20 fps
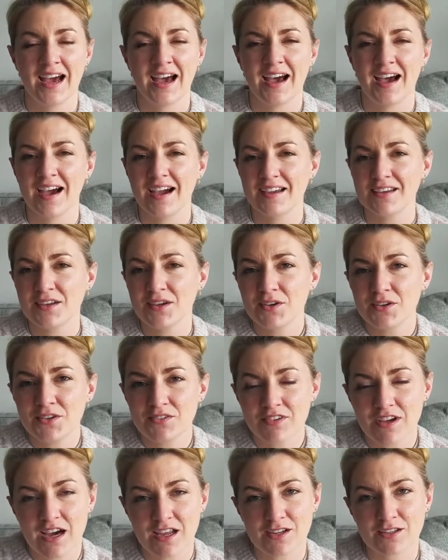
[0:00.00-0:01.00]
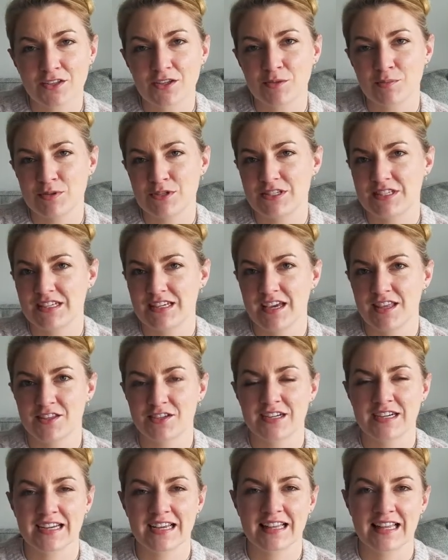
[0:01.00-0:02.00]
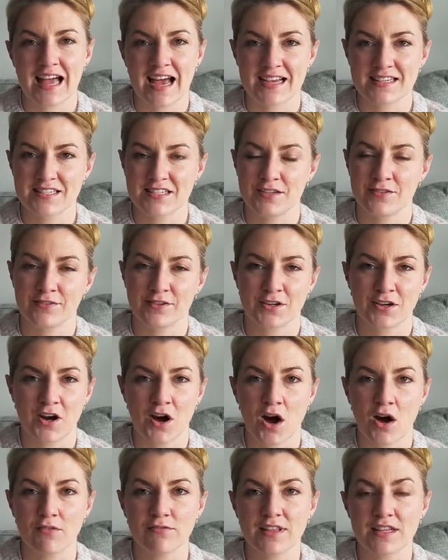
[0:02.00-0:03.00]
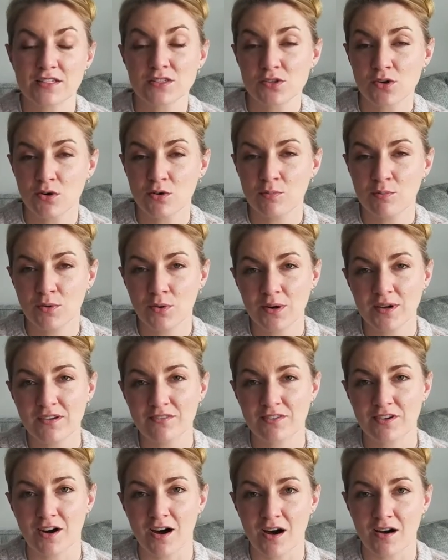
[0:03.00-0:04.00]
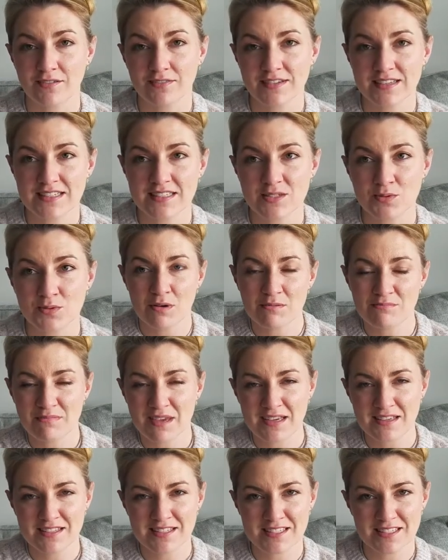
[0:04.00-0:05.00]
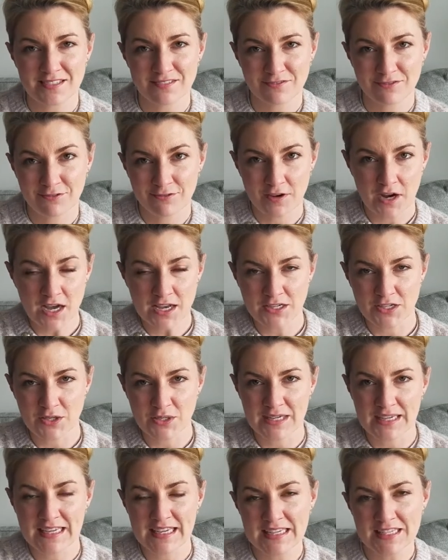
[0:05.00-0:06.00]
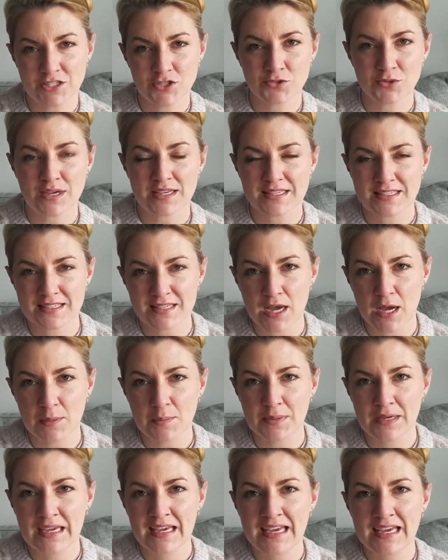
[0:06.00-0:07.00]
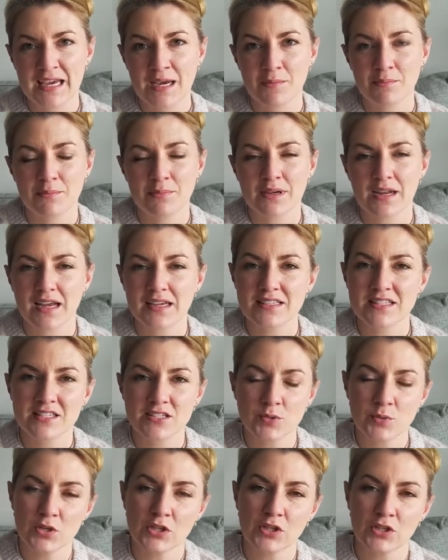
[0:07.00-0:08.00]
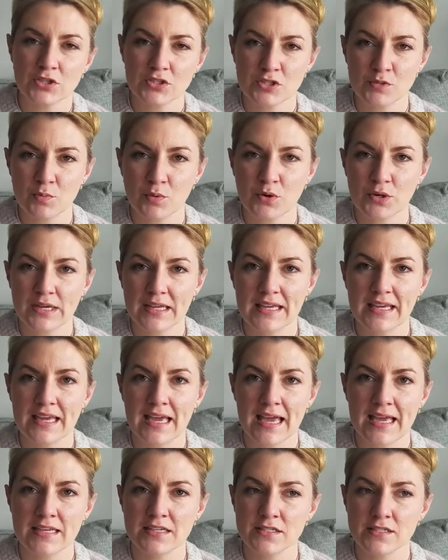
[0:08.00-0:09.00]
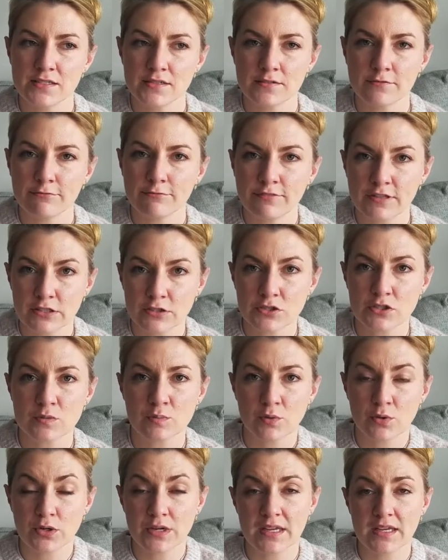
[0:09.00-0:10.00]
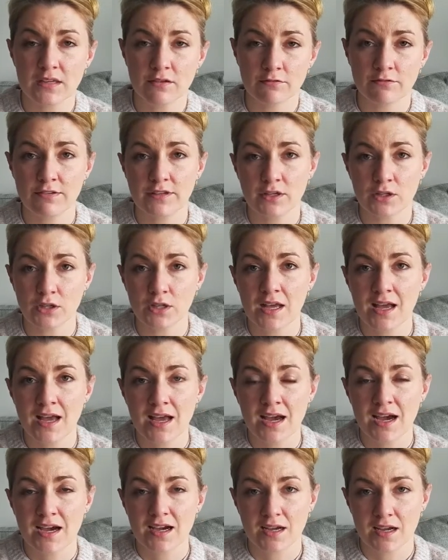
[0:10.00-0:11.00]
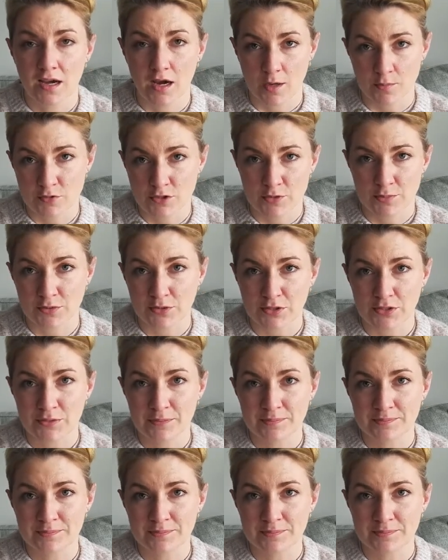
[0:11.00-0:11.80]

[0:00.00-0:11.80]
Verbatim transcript: I know you've got to look put together and classy for golf. That's the whole point of golf. It's makes it fun. You can get dressed up, but I still want to look sporty and feel sporty and feel comfortable.